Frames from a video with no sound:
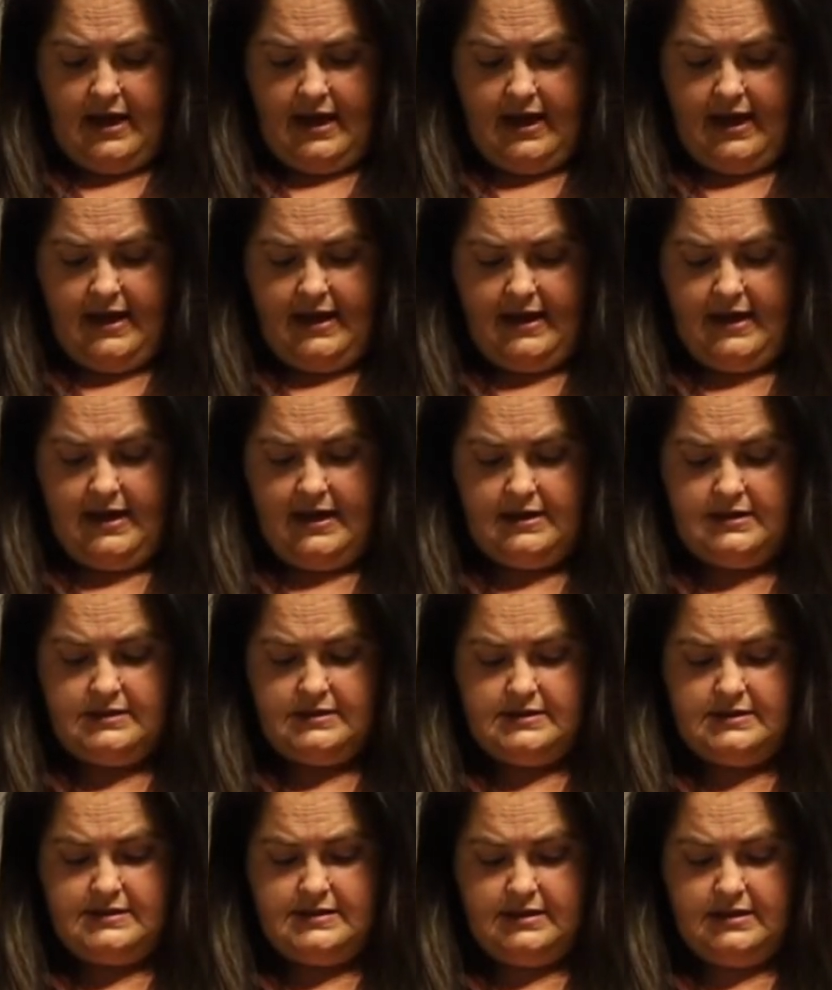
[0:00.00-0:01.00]

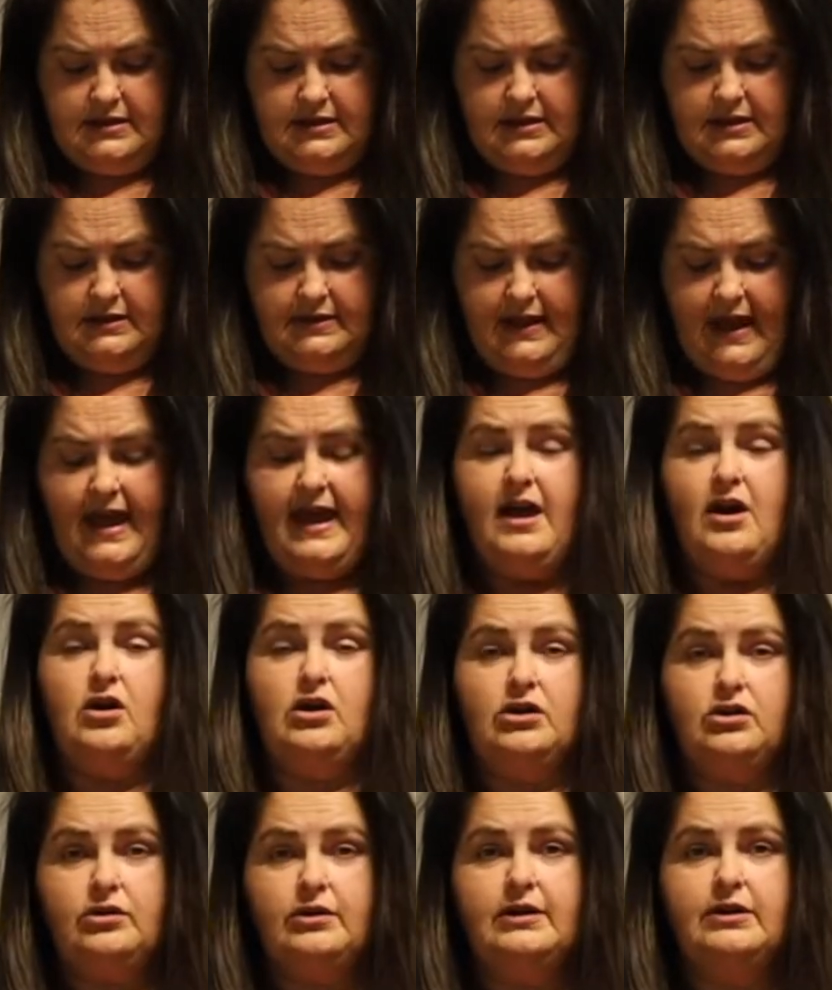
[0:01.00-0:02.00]
and they
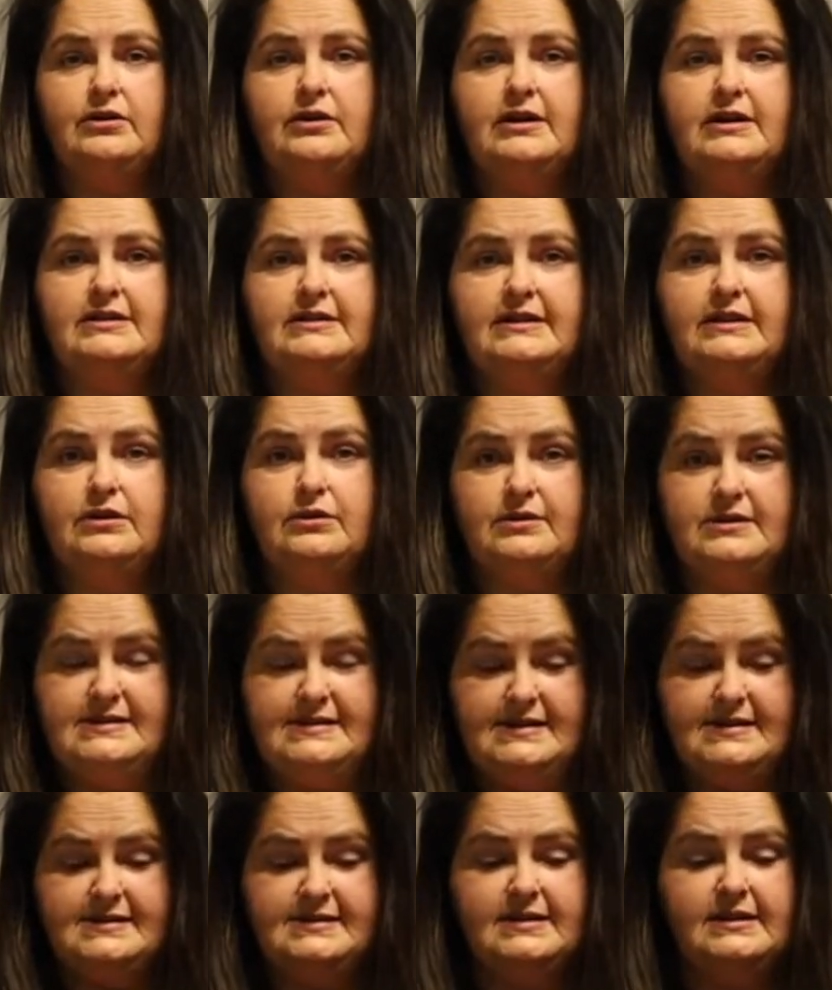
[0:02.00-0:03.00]
are critter and deer
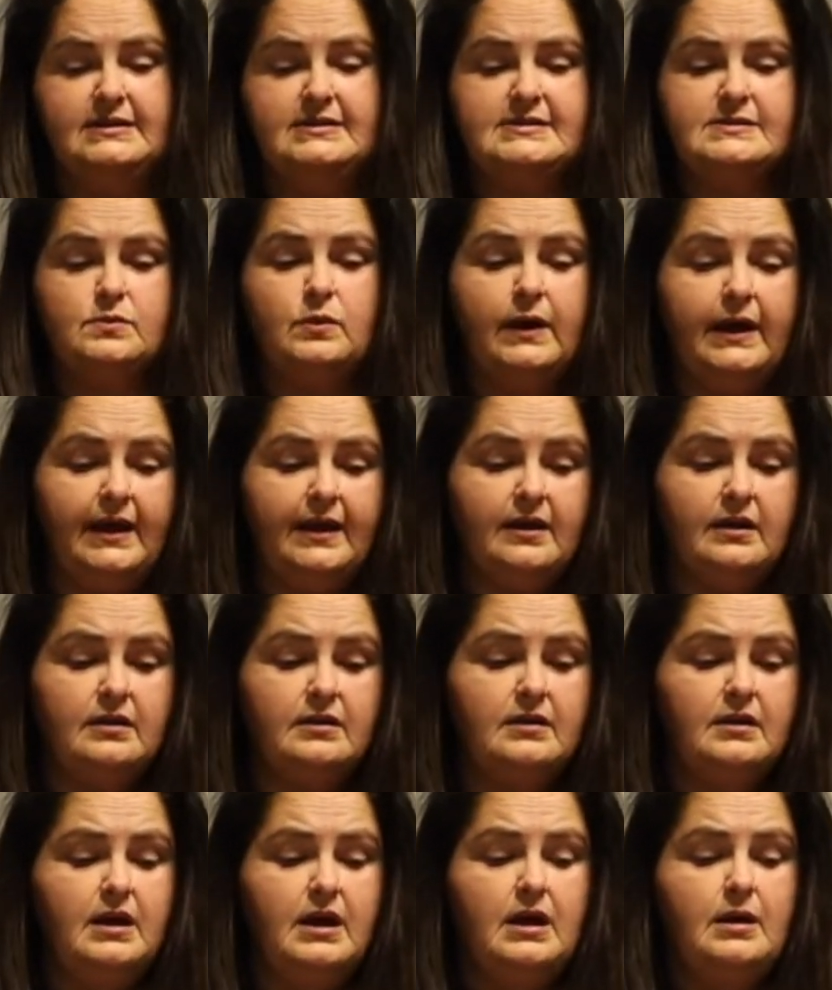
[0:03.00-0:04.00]
resistant as
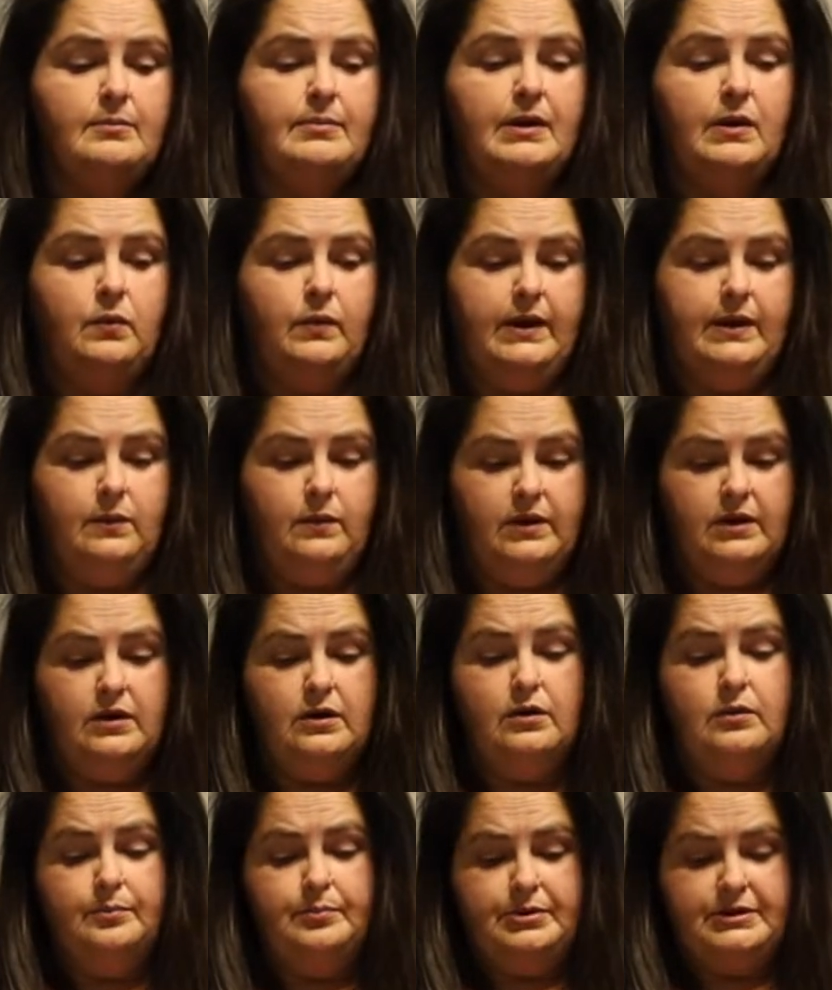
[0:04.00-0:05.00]
well, but we
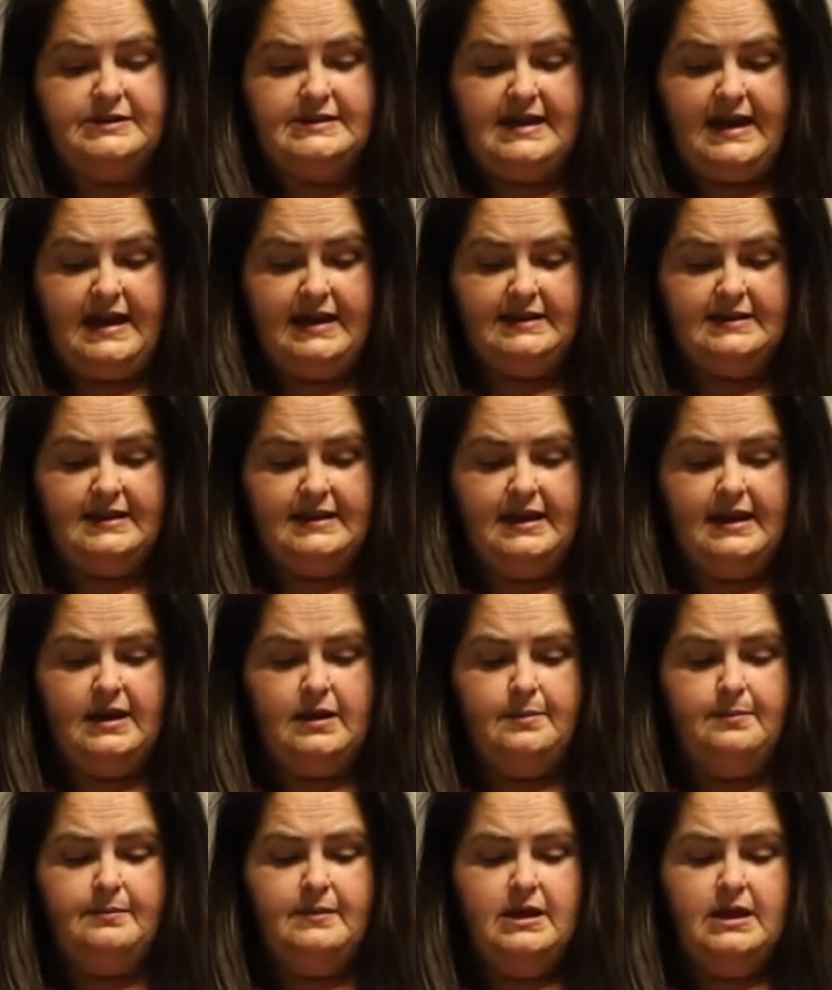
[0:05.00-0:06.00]
will protect
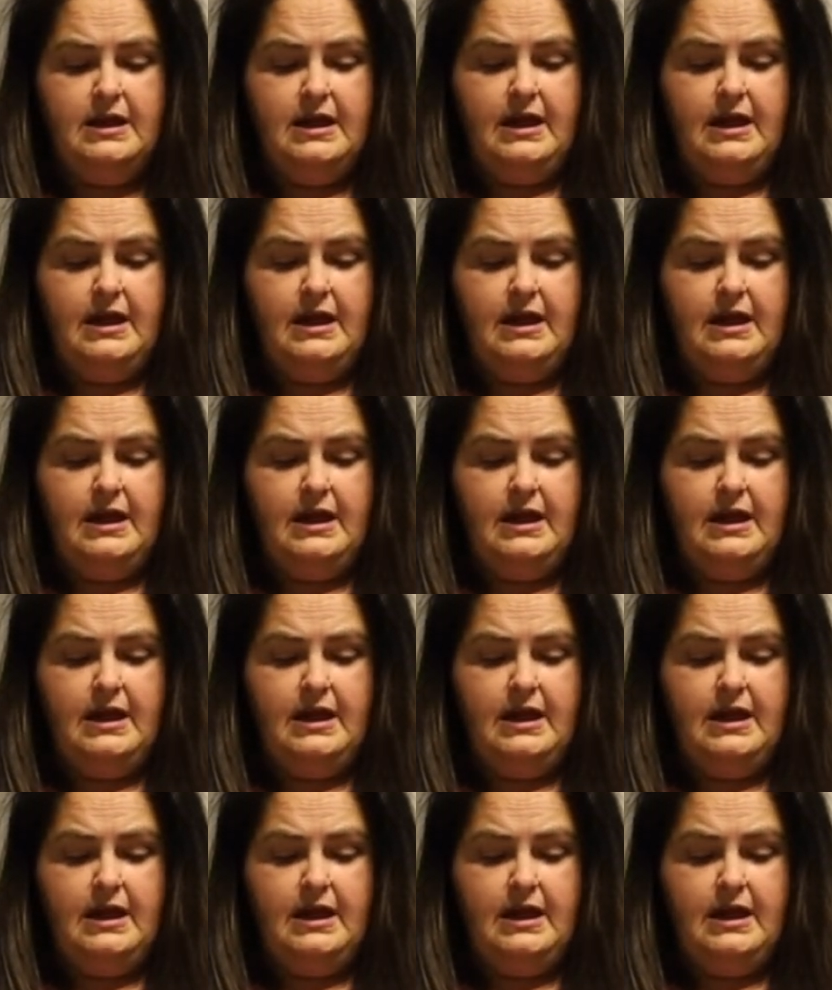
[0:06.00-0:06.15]
them.